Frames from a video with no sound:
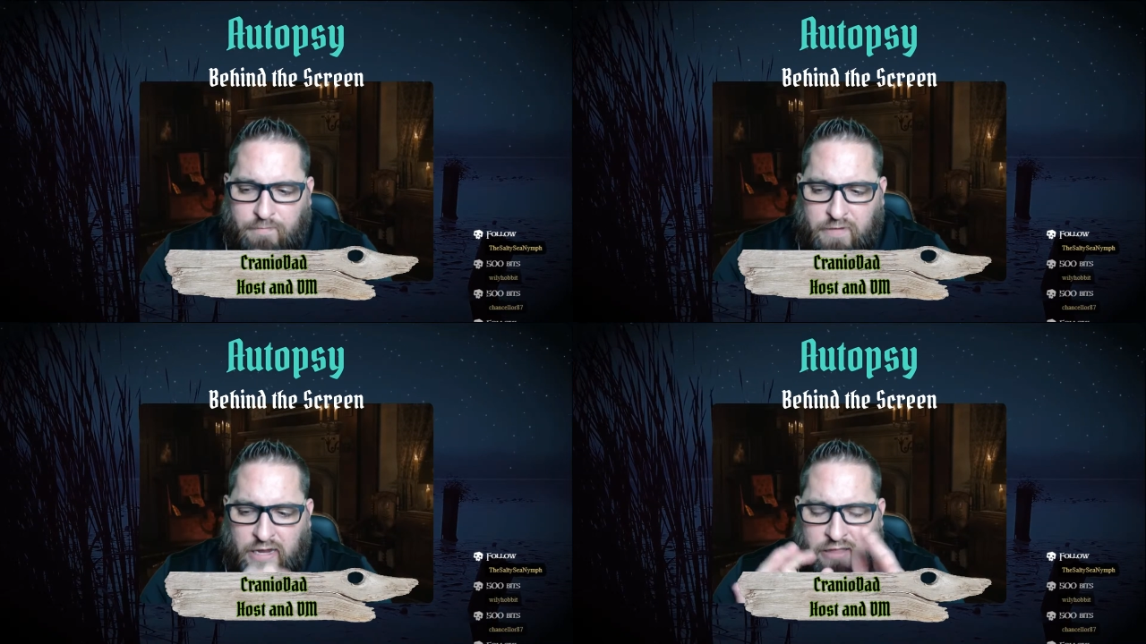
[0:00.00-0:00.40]

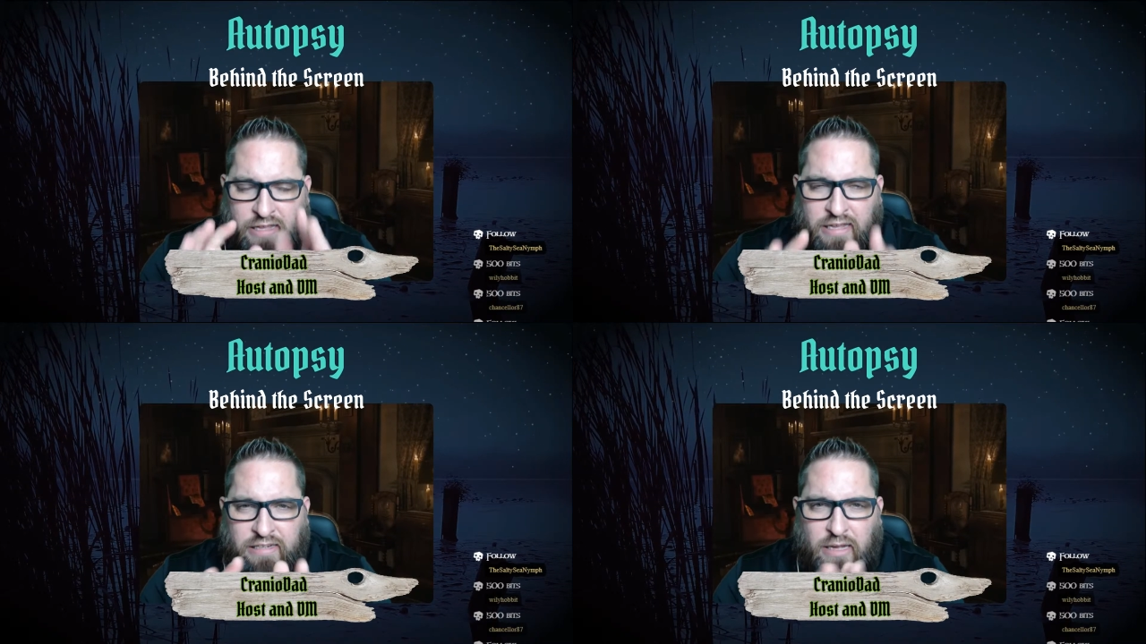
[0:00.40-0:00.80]
anything
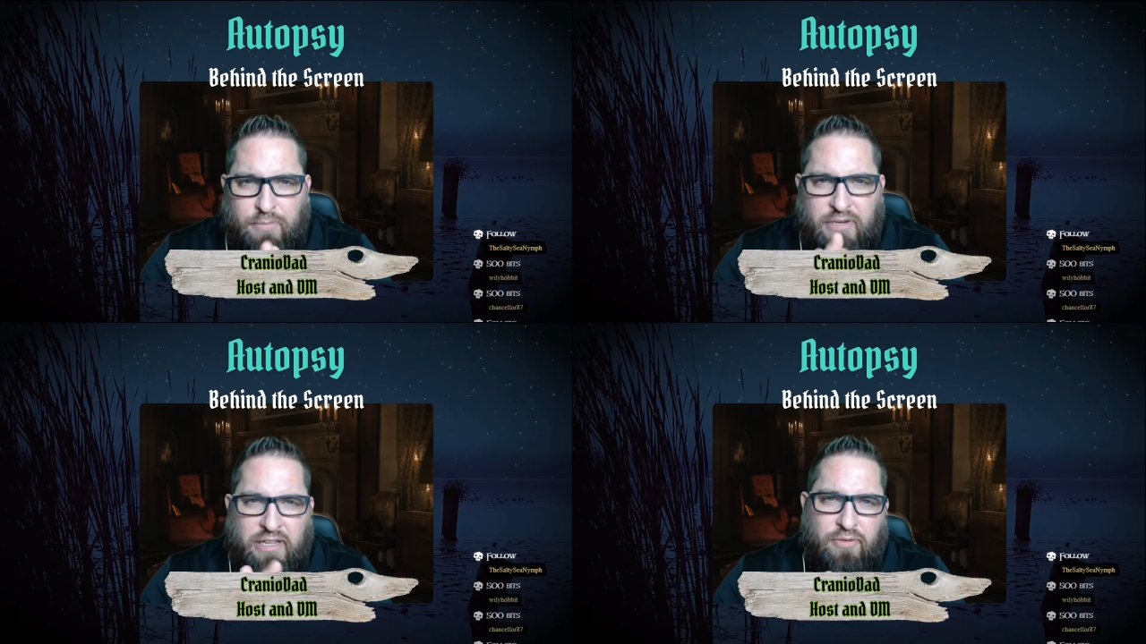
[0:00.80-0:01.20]
he
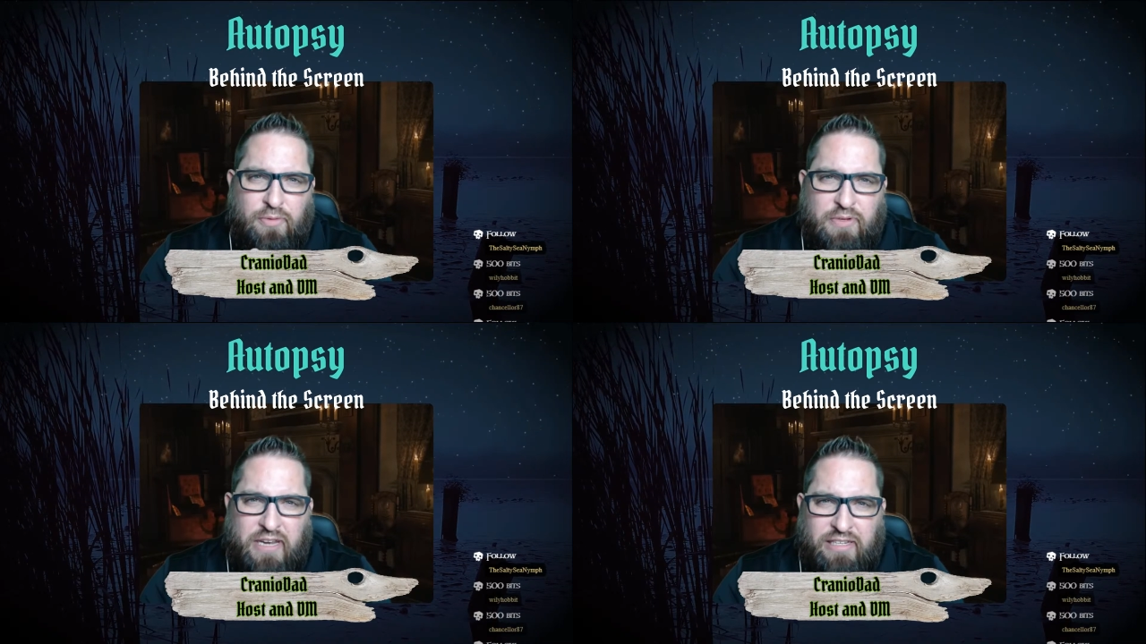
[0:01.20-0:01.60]
dumped in through
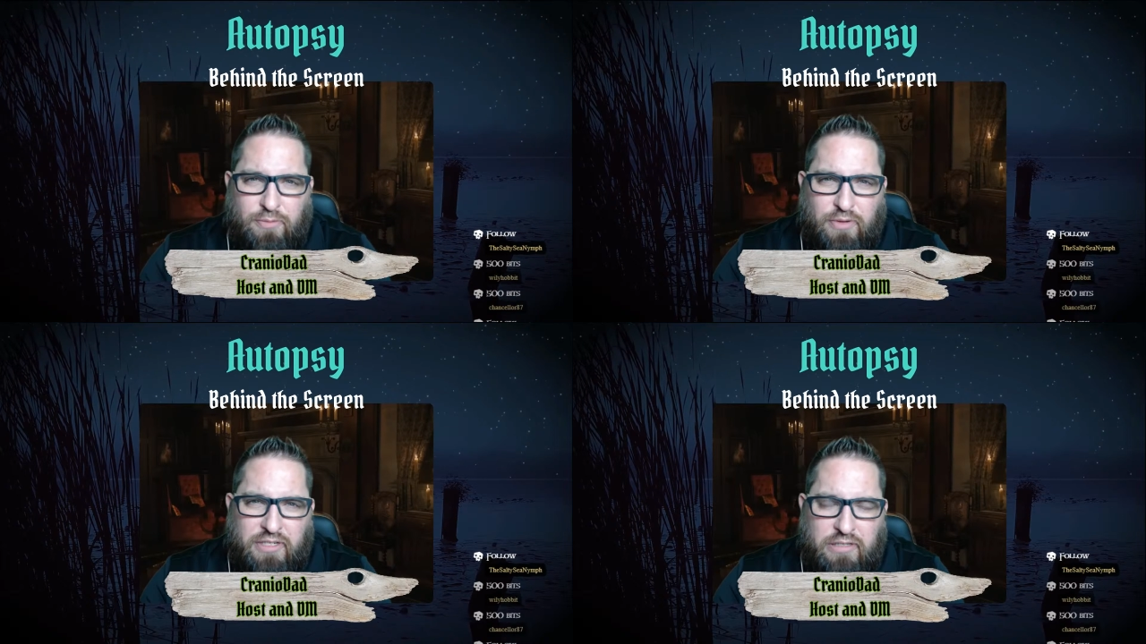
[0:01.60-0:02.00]
his hands
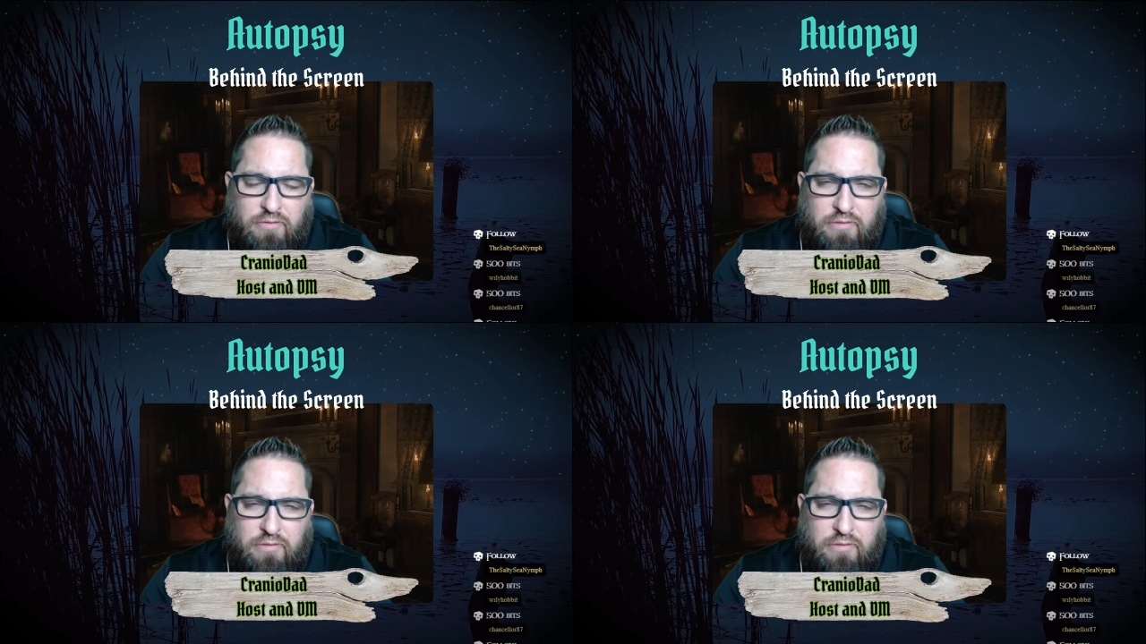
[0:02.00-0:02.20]
wasn't